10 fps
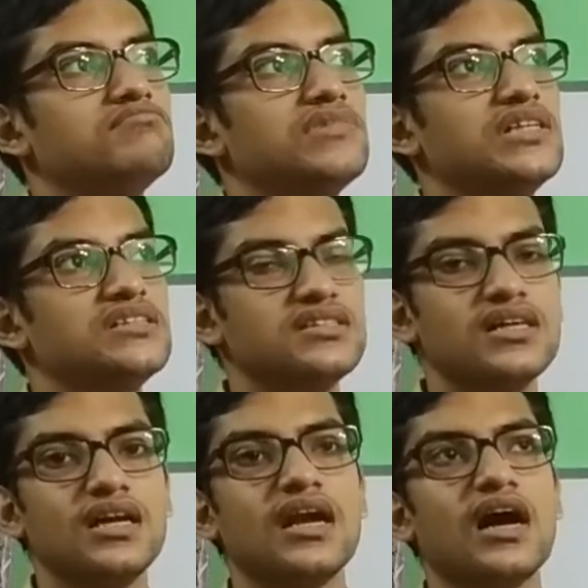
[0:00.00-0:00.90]

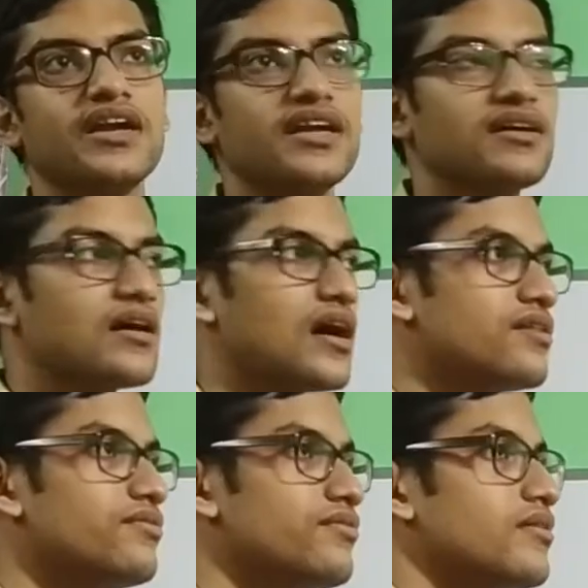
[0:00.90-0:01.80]
easier learning
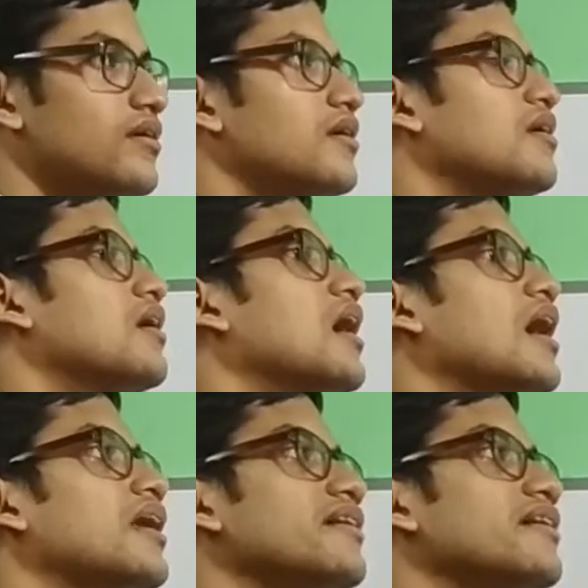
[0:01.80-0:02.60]
curve and